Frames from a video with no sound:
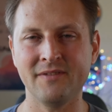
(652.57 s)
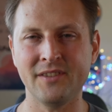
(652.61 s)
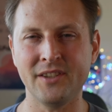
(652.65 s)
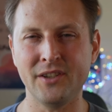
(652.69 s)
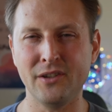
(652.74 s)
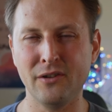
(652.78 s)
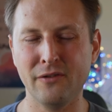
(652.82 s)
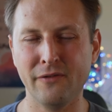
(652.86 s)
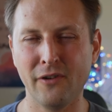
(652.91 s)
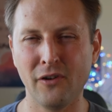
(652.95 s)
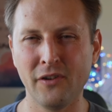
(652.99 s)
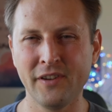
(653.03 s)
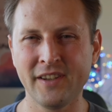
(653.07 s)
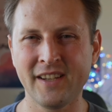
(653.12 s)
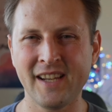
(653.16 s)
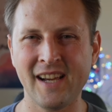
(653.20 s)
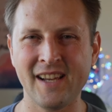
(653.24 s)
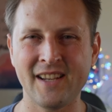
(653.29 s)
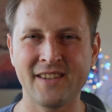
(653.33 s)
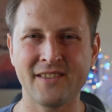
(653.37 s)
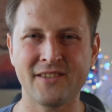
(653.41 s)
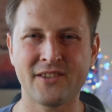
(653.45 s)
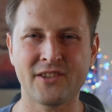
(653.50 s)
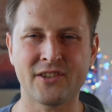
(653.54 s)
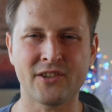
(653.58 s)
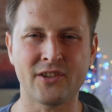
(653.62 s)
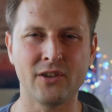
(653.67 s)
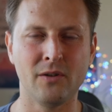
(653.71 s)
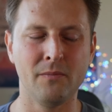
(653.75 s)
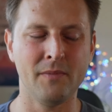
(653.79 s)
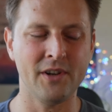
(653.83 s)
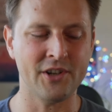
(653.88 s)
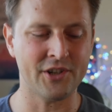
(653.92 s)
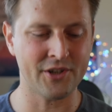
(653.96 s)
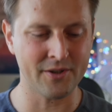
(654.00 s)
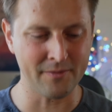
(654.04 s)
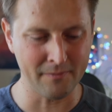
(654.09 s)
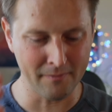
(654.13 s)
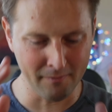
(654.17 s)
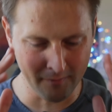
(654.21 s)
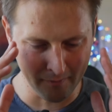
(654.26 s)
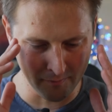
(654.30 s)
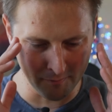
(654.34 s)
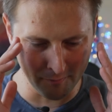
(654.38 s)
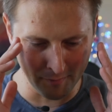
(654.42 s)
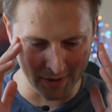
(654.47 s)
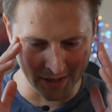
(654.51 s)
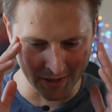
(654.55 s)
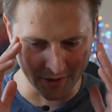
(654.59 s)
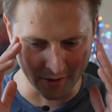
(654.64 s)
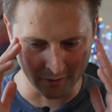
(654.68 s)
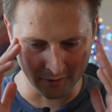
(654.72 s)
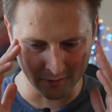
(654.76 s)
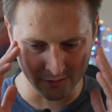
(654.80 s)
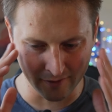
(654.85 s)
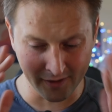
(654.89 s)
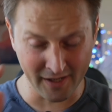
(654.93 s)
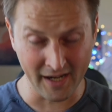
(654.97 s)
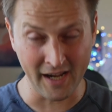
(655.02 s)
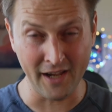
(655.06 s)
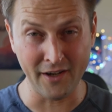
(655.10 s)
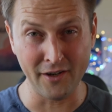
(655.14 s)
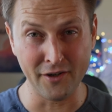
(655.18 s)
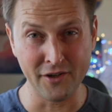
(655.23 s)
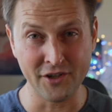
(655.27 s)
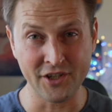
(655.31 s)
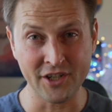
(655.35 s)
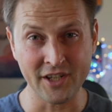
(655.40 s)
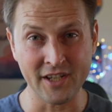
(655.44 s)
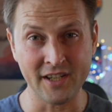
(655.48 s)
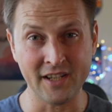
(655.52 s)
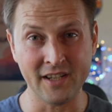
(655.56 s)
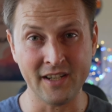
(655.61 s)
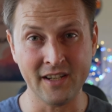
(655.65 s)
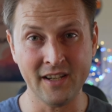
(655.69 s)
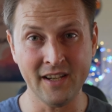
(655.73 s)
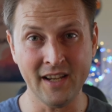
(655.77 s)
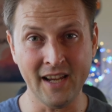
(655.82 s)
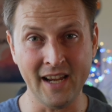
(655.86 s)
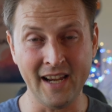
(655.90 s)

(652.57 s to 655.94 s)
you've only got so much mental energy